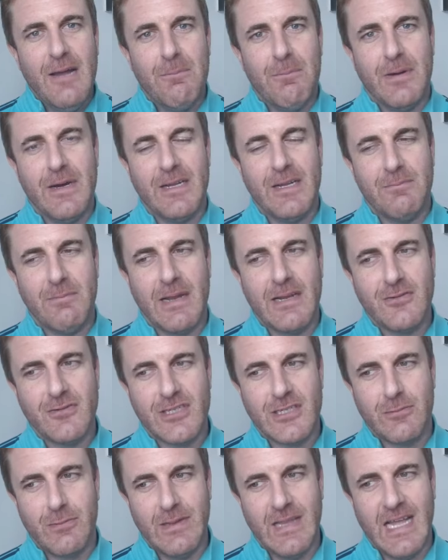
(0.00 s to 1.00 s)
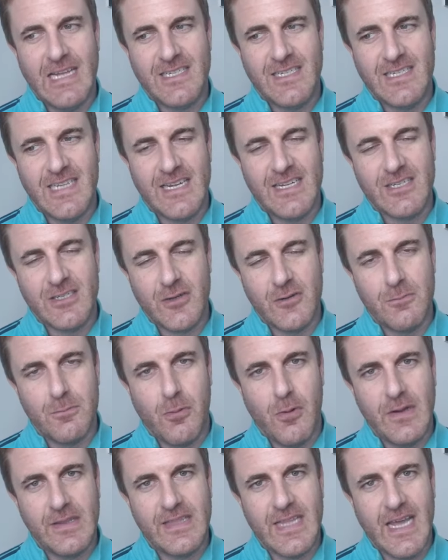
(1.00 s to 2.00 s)
but Michael just realizes at a certain
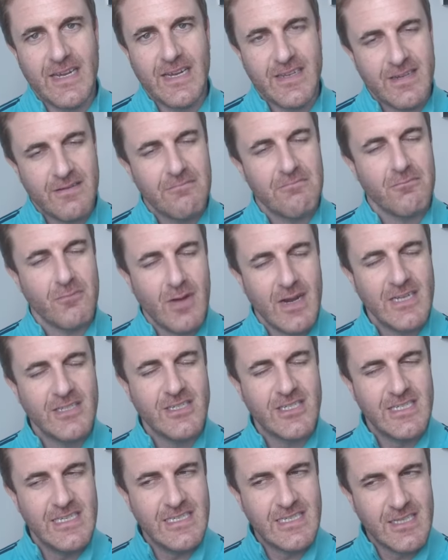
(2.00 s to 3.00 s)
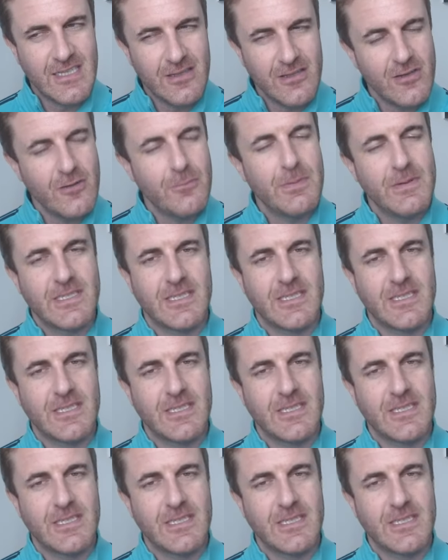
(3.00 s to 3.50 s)
point that Ryan just needs a little bit of